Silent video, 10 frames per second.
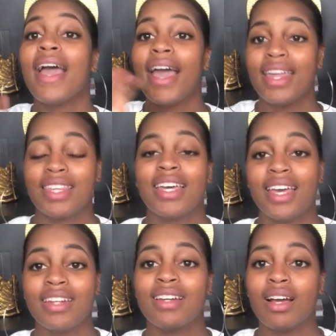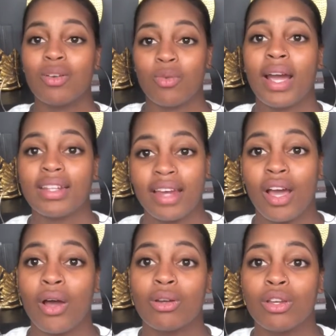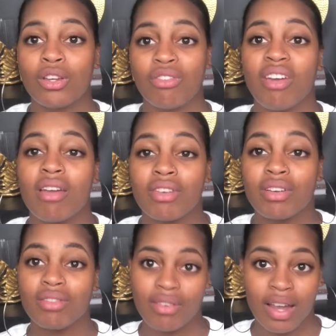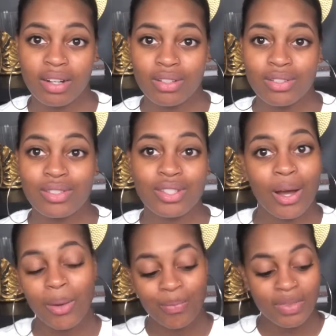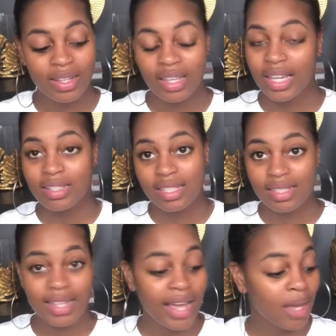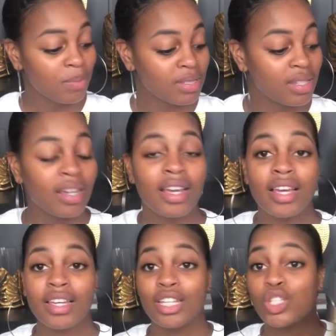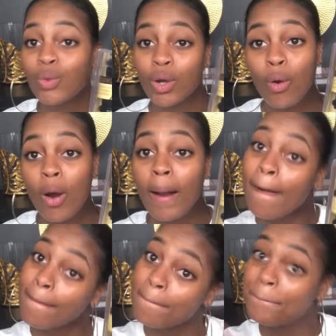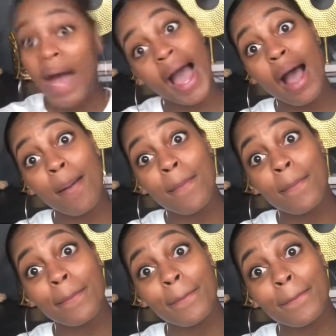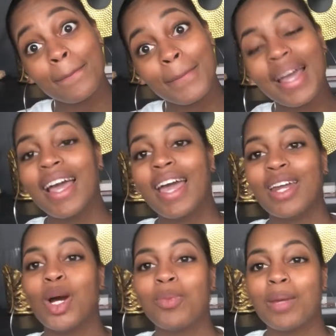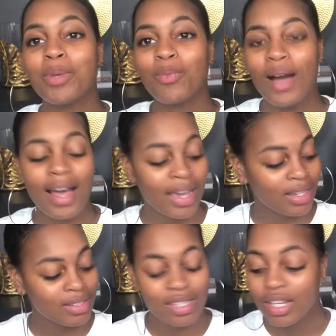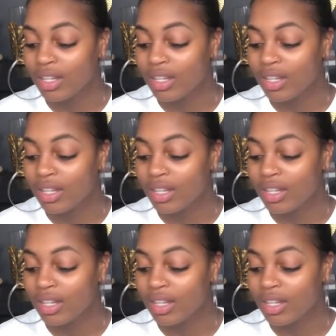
and then write down your favorite varietal. So, easy steps, get you a cork pop, and open up your wines.